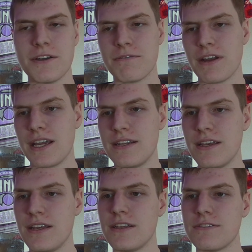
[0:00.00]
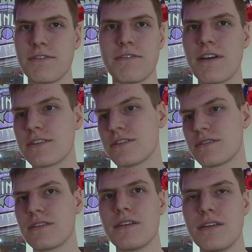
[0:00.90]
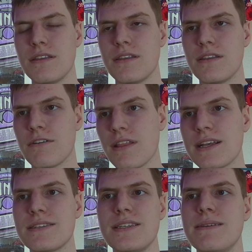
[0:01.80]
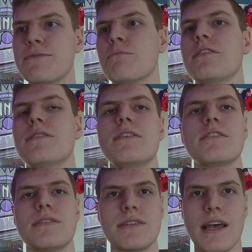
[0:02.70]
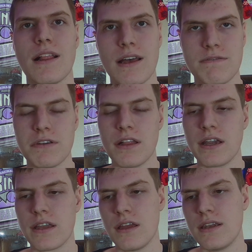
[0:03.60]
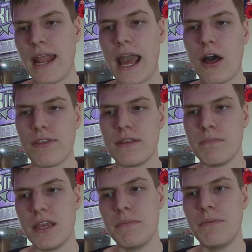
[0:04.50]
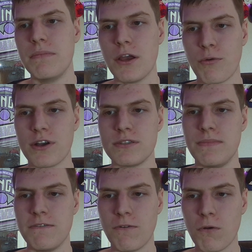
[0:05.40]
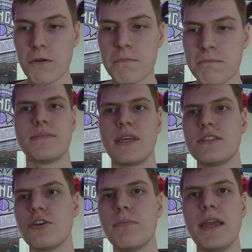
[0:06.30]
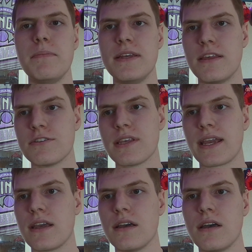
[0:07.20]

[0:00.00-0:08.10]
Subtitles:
right? So there are less teams willing to just sell, I feel like, now than maybe there was before. And so maybe there's like a